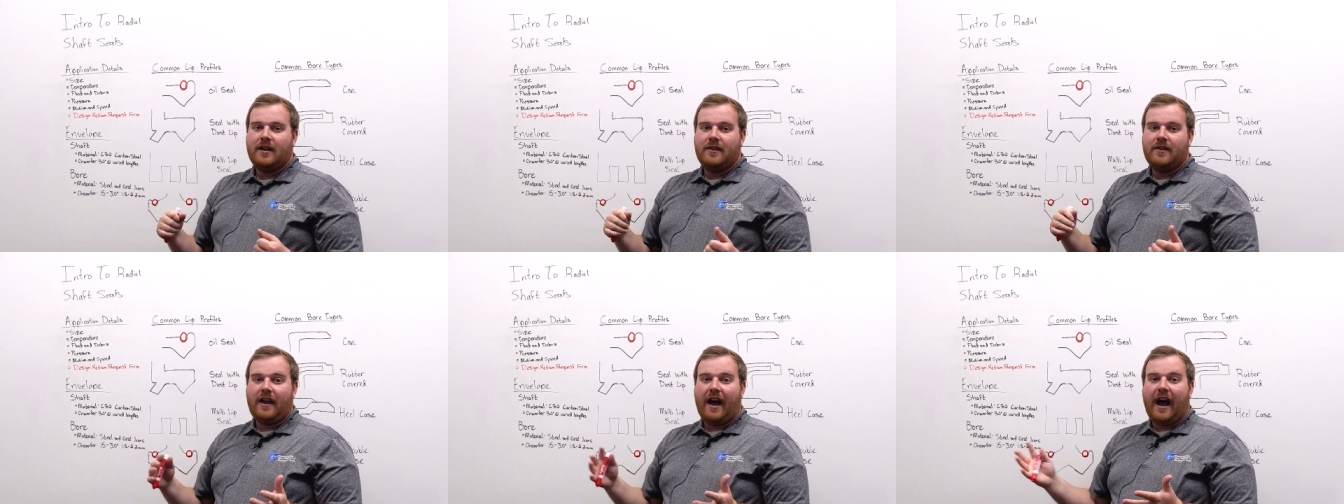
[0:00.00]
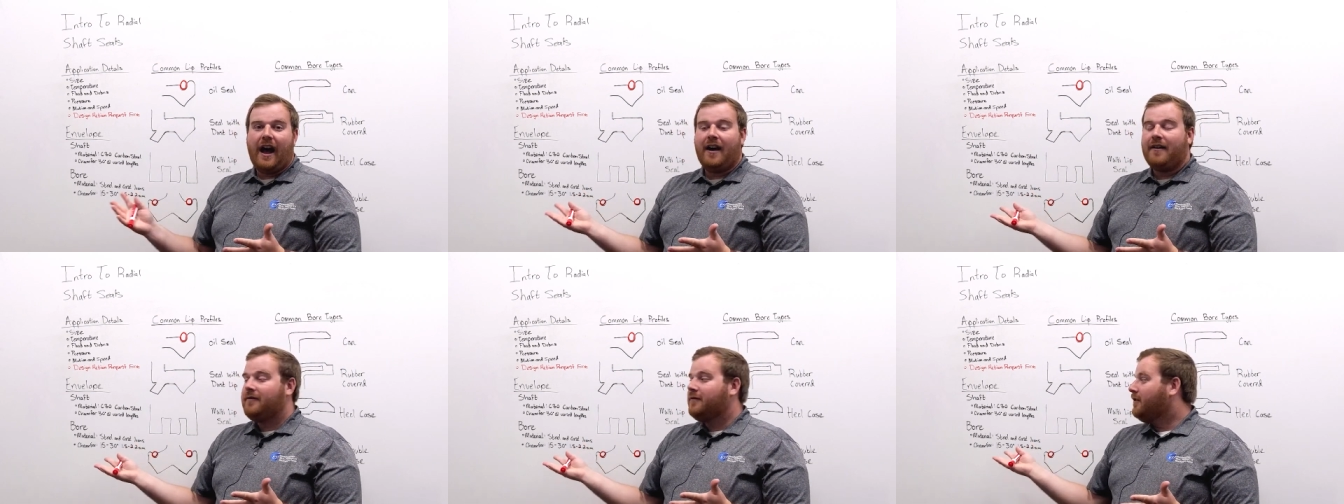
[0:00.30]
the
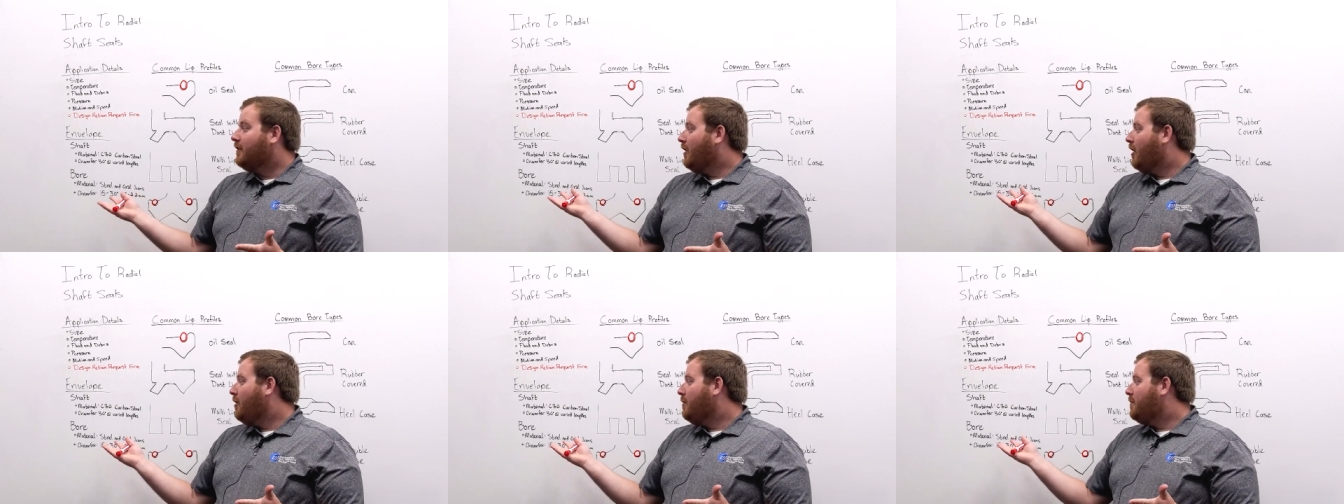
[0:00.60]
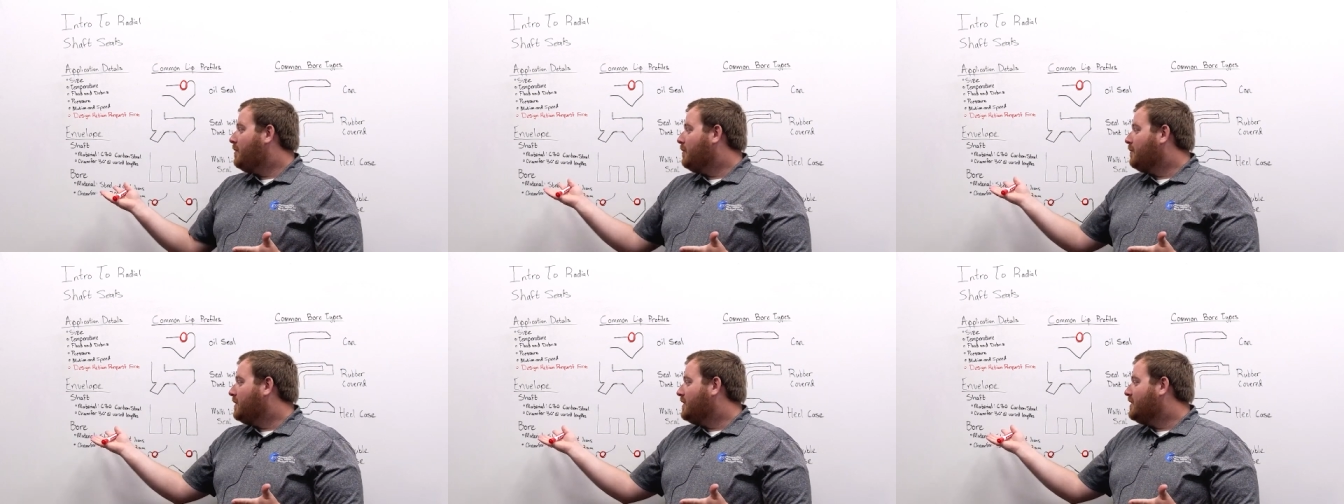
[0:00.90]
envelope
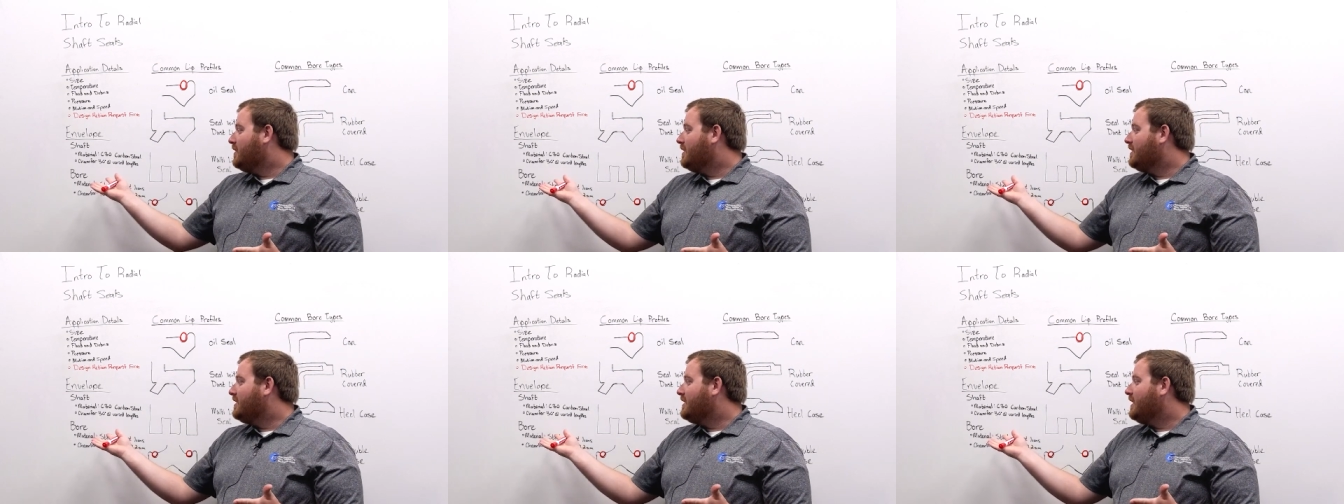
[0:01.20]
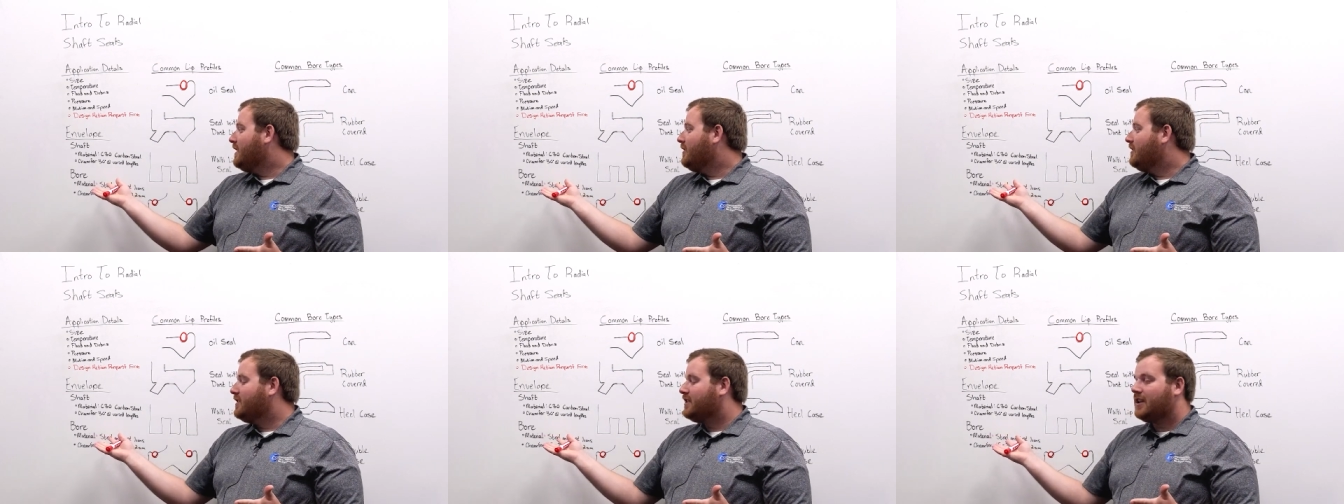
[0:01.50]
in which the
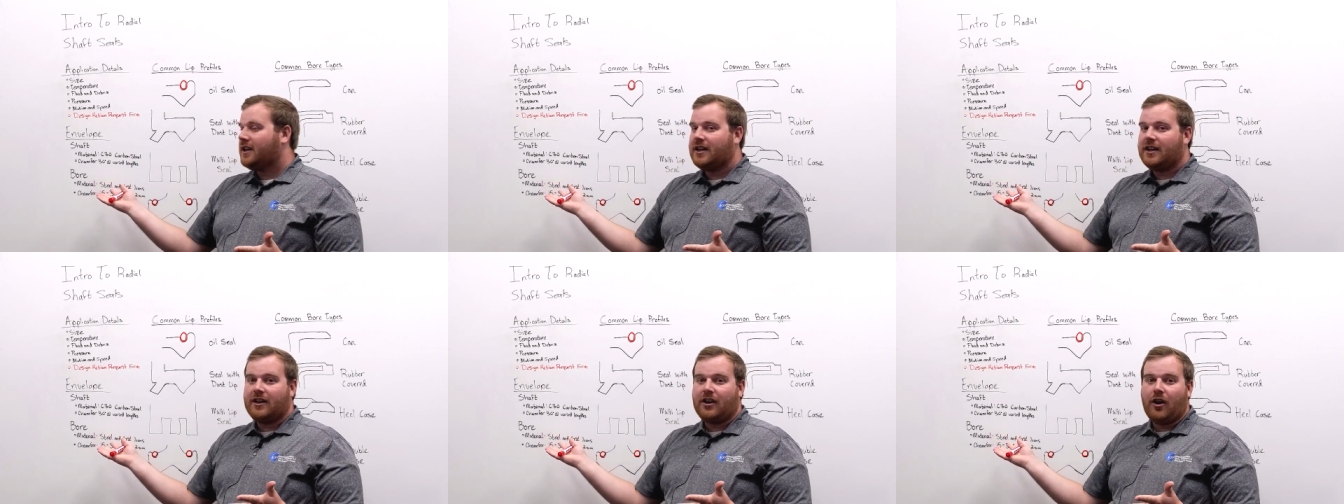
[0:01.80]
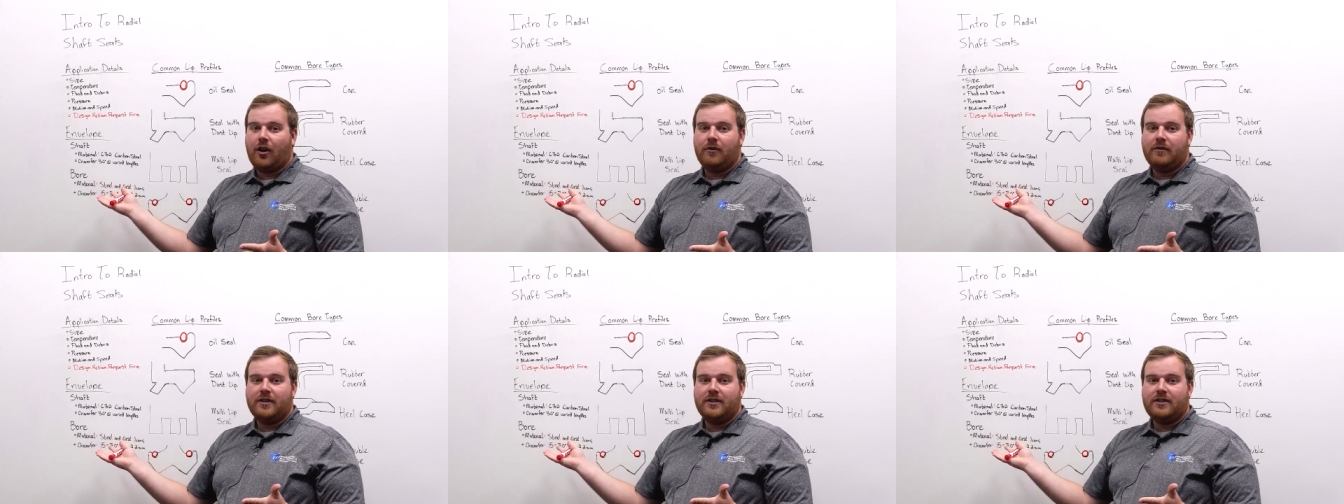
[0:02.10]
seal is going to
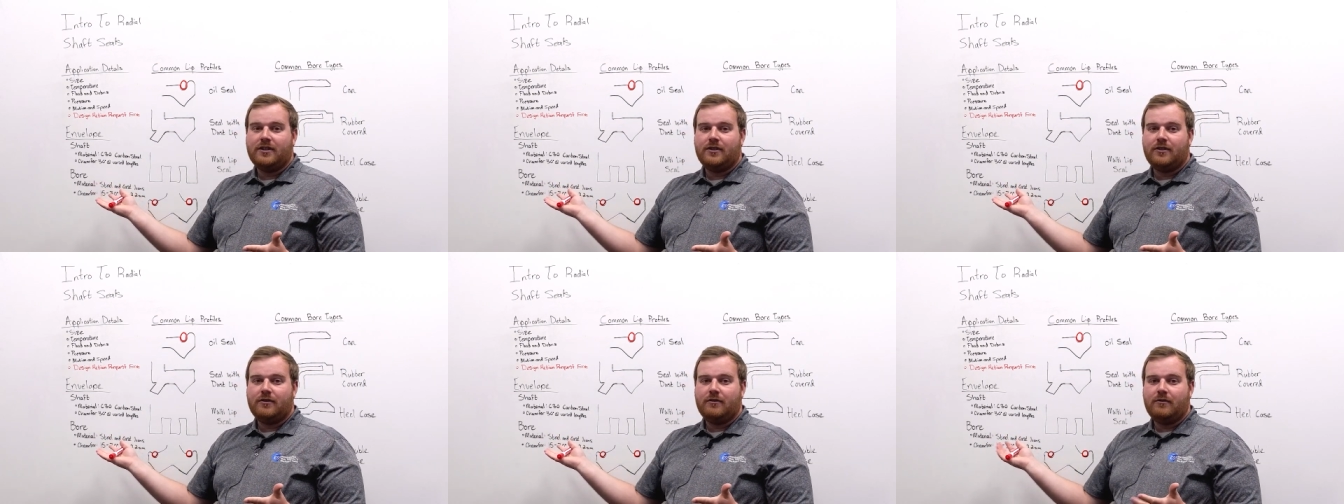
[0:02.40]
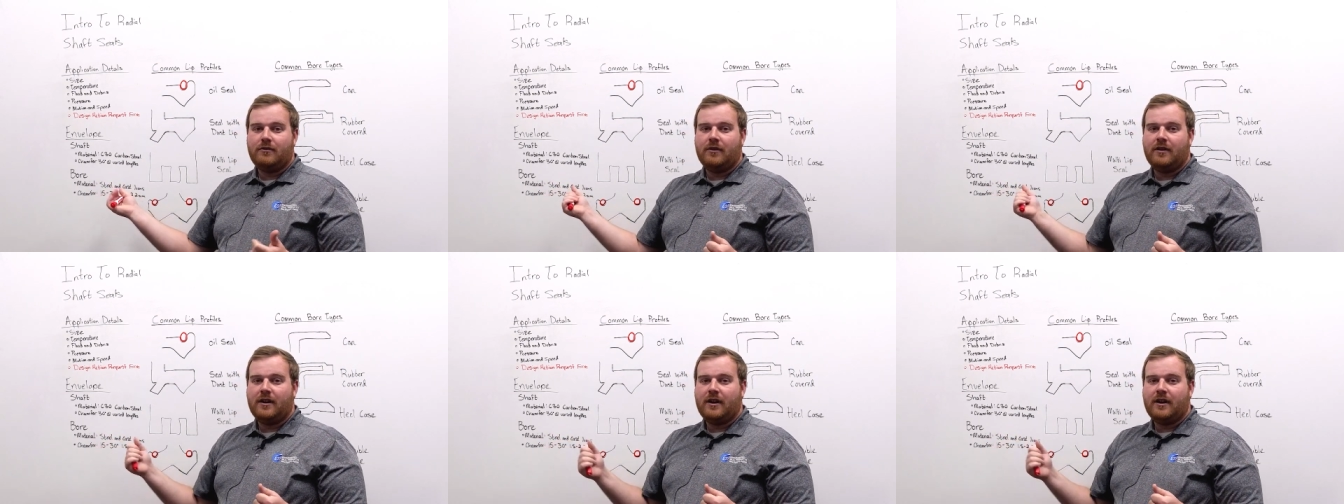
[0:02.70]
go into,